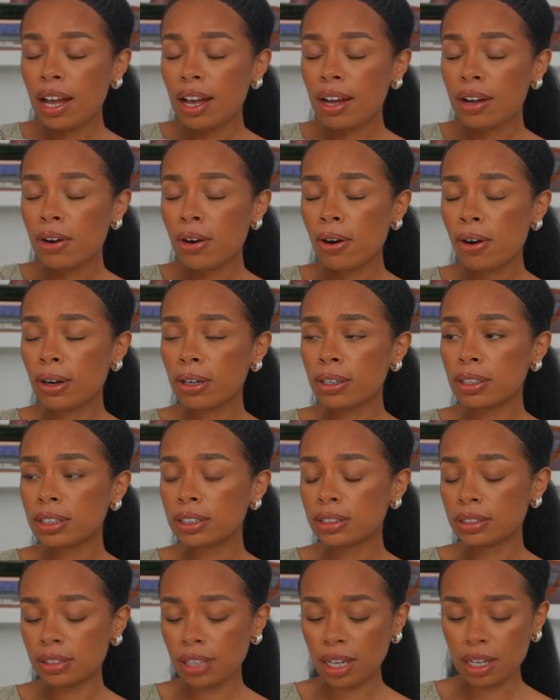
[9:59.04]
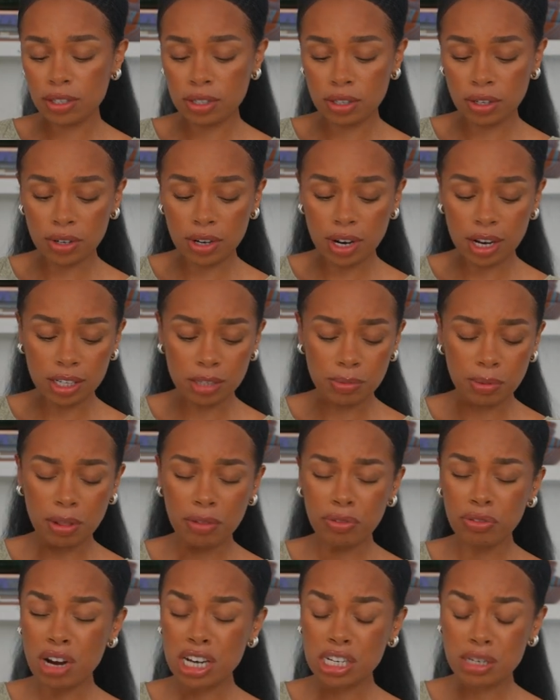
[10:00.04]
Oh. That's so nice with the
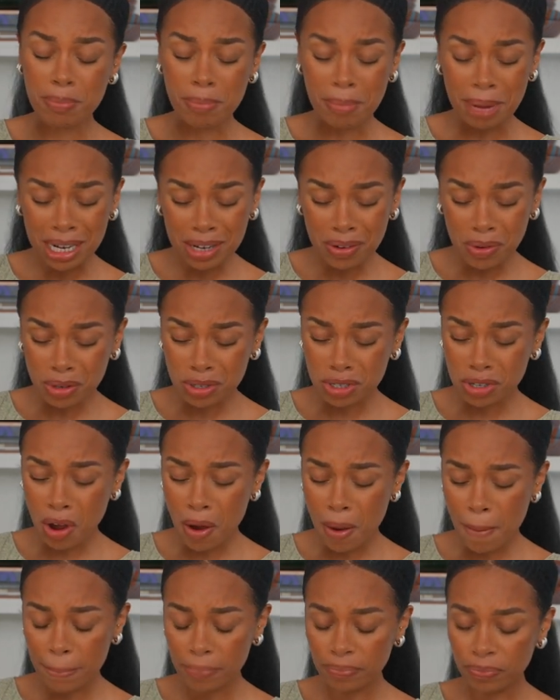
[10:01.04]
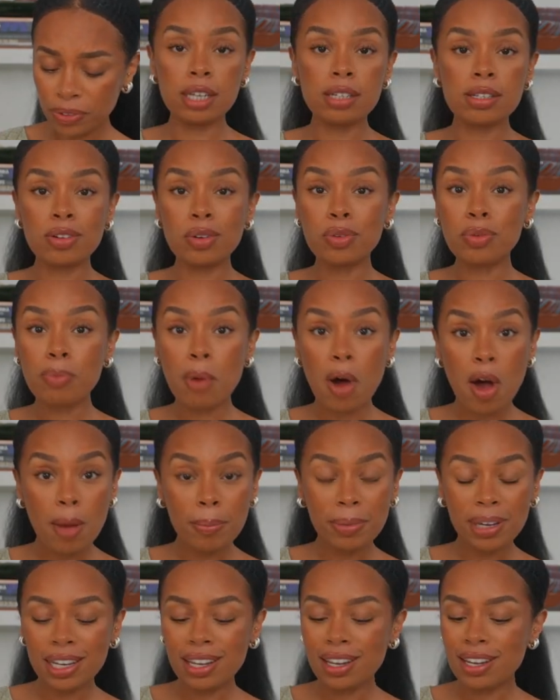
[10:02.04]
fresh mint on top. It's
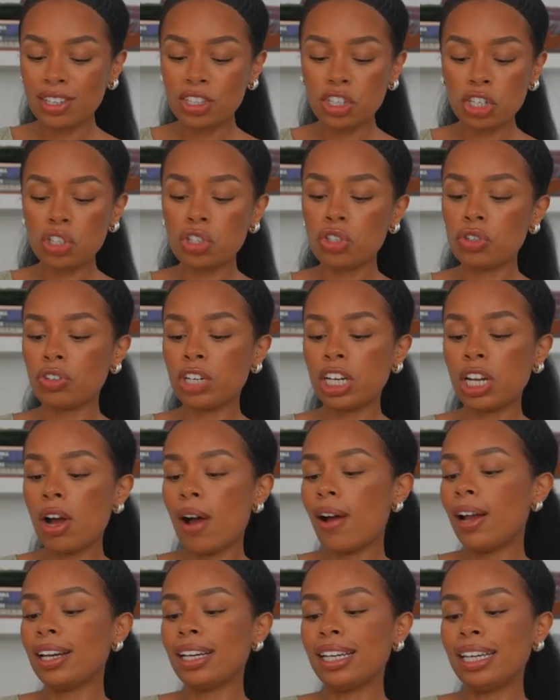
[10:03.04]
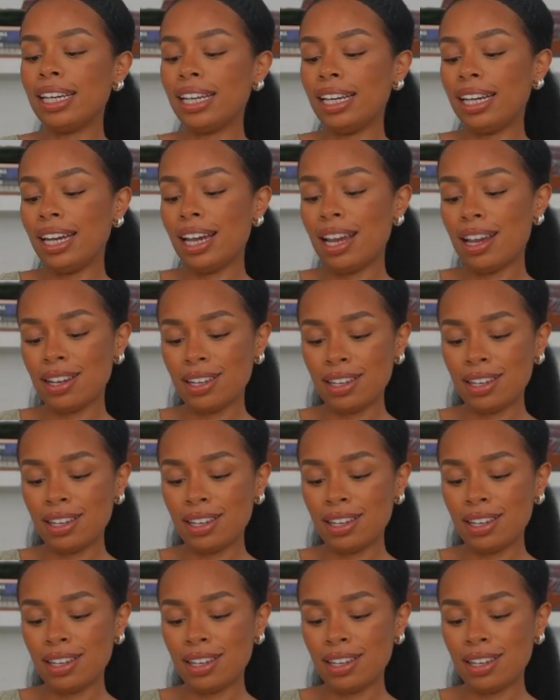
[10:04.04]
umami, gingery, garlicky,